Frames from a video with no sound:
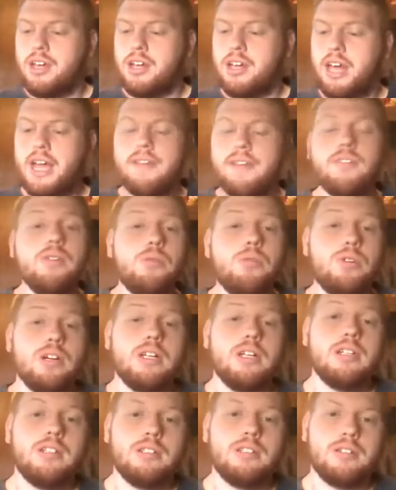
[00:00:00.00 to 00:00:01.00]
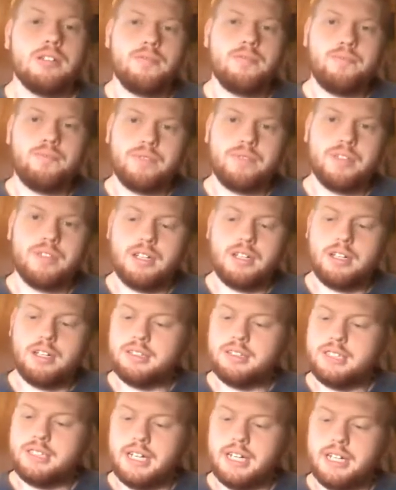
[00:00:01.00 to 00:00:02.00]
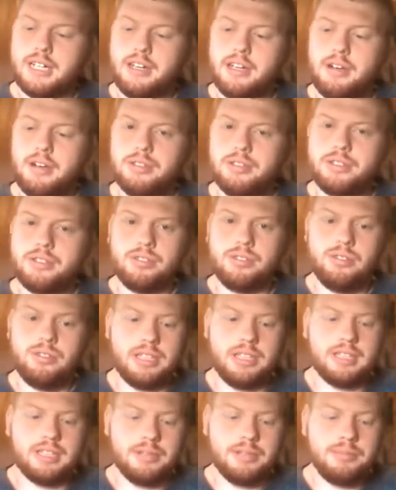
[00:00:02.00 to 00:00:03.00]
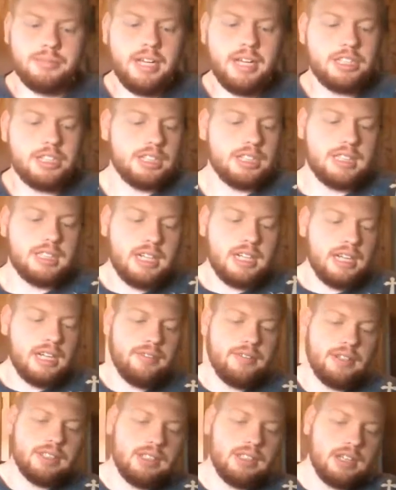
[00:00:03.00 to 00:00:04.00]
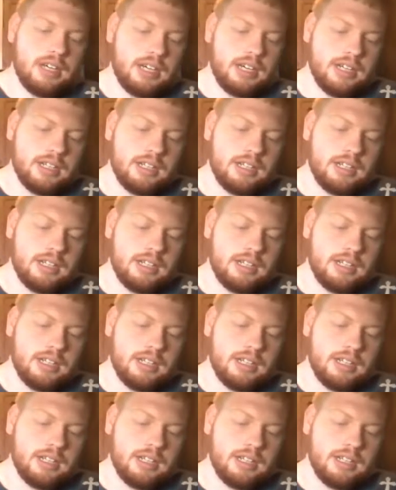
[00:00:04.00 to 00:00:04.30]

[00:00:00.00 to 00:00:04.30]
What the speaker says: Now, everyone, like I said, goes through these temptations, and it even